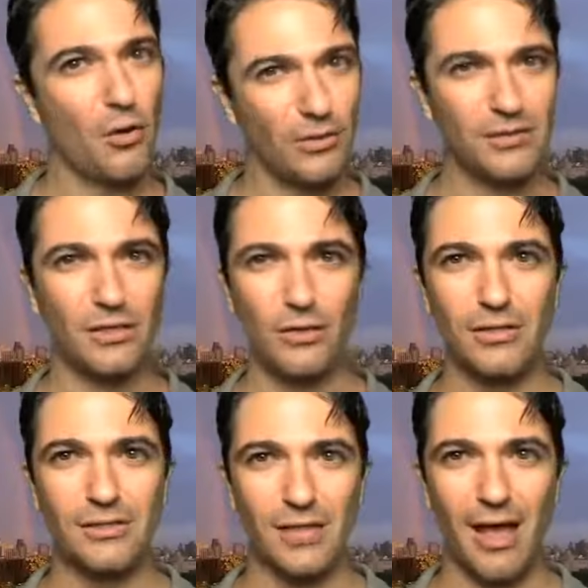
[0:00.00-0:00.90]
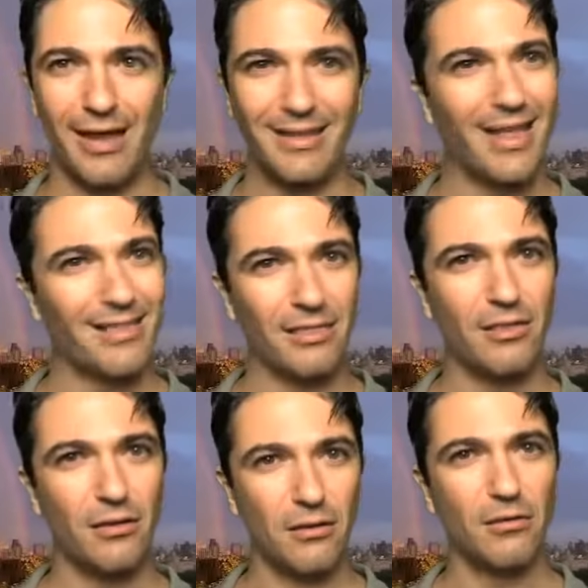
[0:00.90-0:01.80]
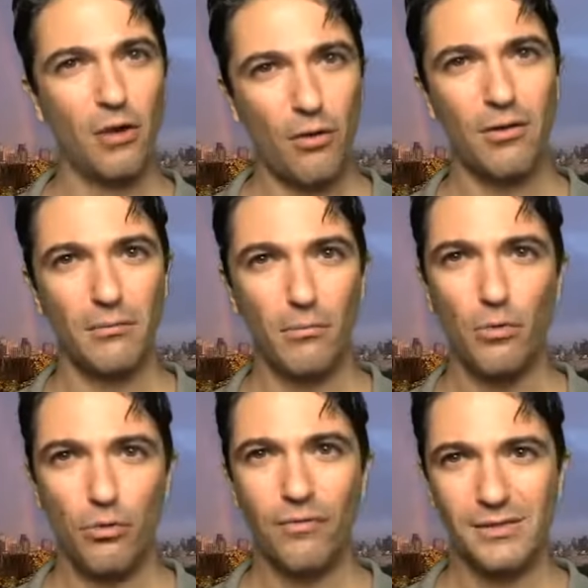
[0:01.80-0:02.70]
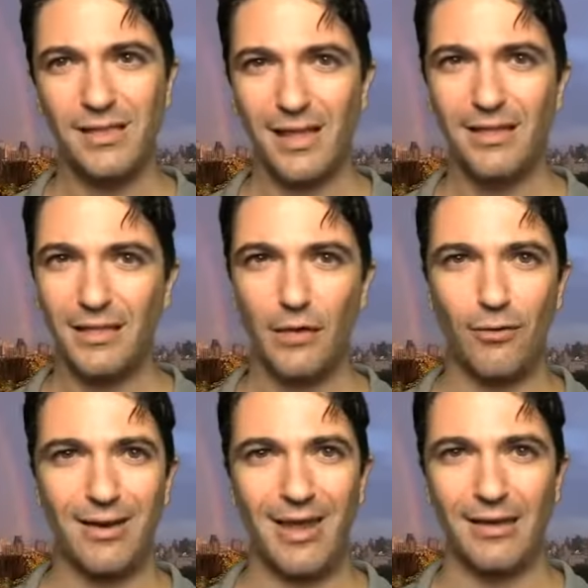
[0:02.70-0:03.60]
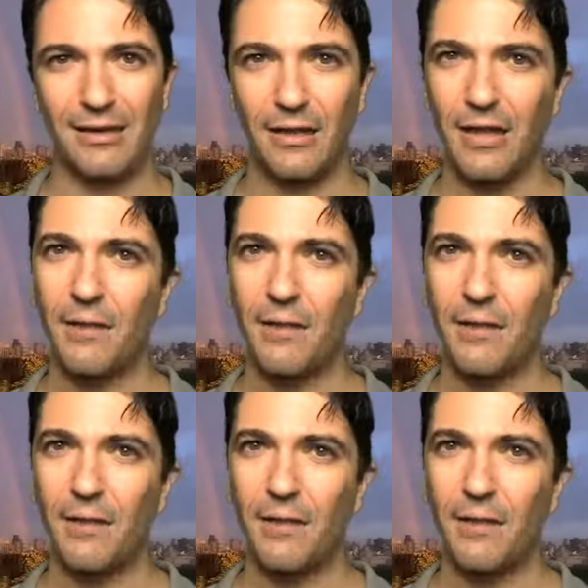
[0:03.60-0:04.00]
which is a good sign that the current move is likely near an end.